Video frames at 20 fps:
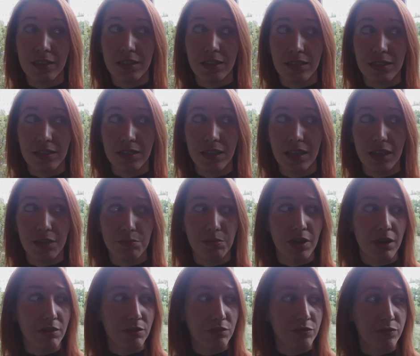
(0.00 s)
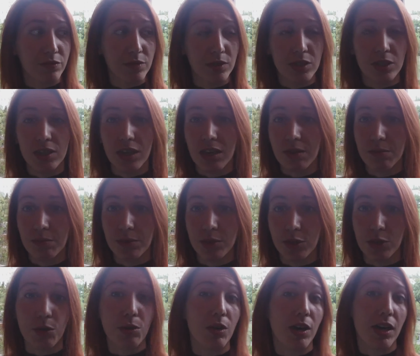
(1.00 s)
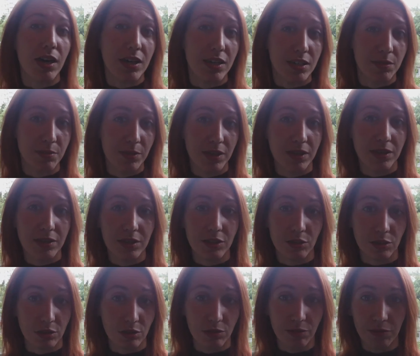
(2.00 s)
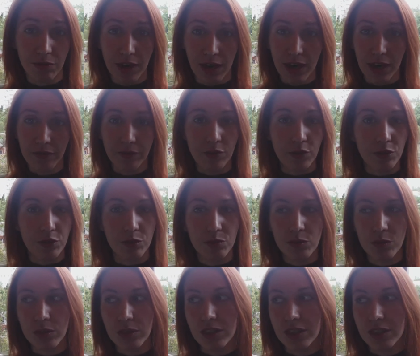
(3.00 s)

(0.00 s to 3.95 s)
about, for example, your husband or your wife, or you will